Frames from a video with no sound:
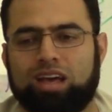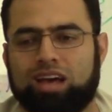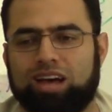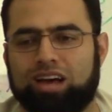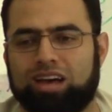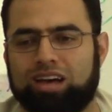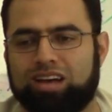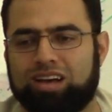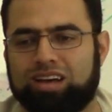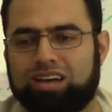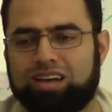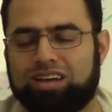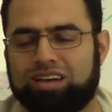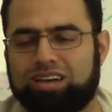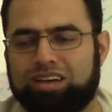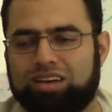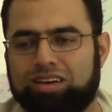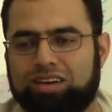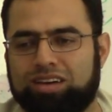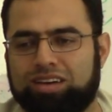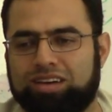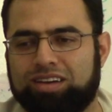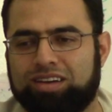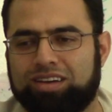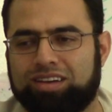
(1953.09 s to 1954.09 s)

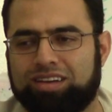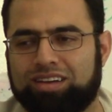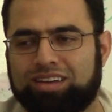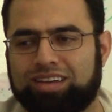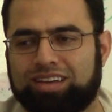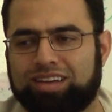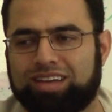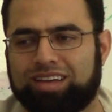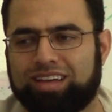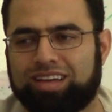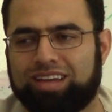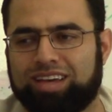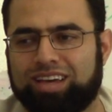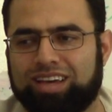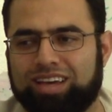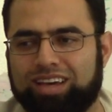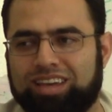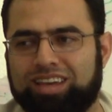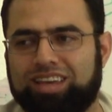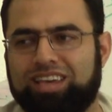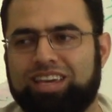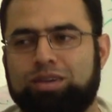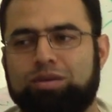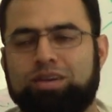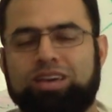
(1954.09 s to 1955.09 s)
uh,
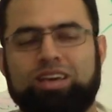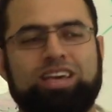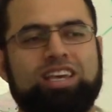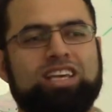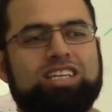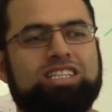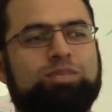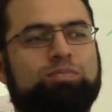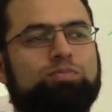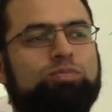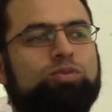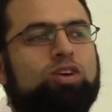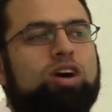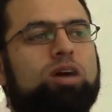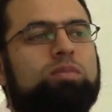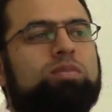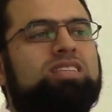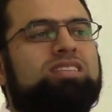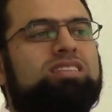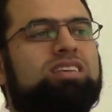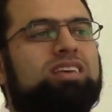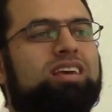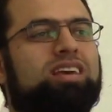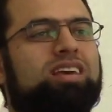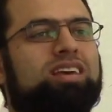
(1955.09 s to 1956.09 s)
he, he's
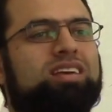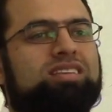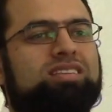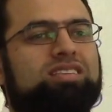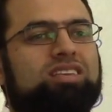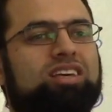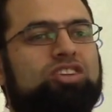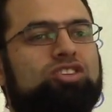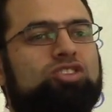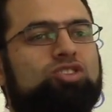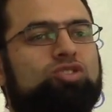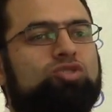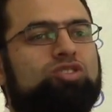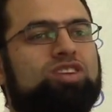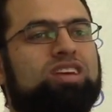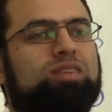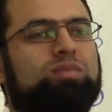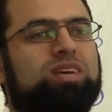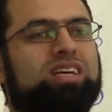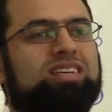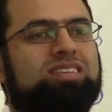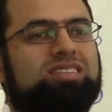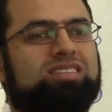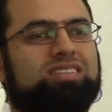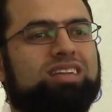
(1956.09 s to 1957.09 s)
promising his
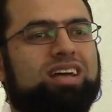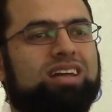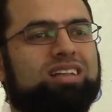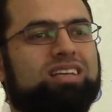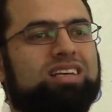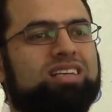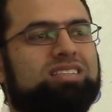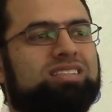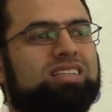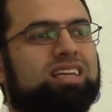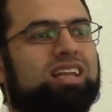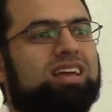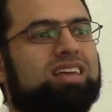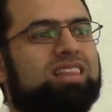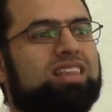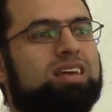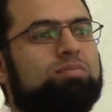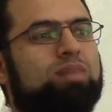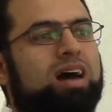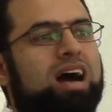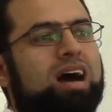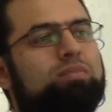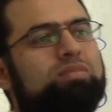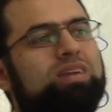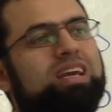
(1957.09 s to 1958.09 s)
extremists and he's telling them,
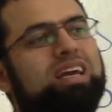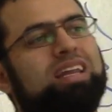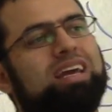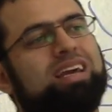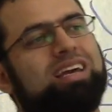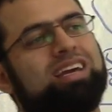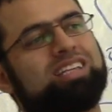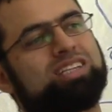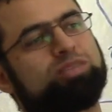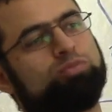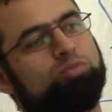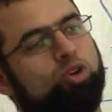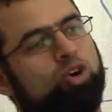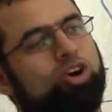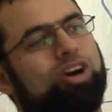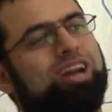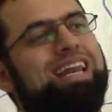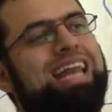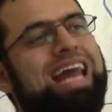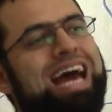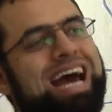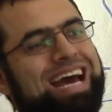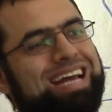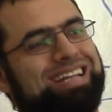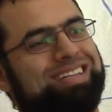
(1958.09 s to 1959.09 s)
I'm going to get more
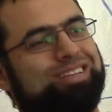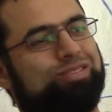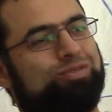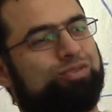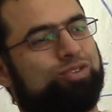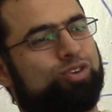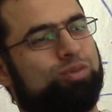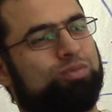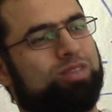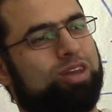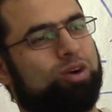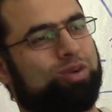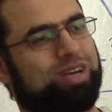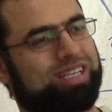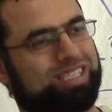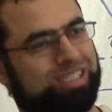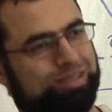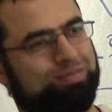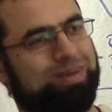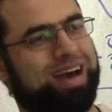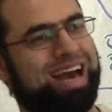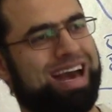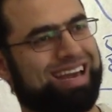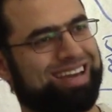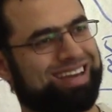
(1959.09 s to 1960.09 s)
land from the West
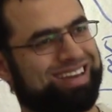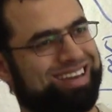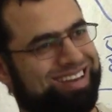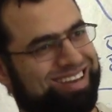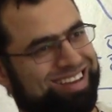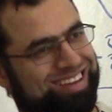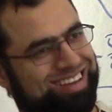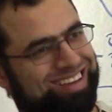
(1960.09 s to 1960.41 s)
Bank.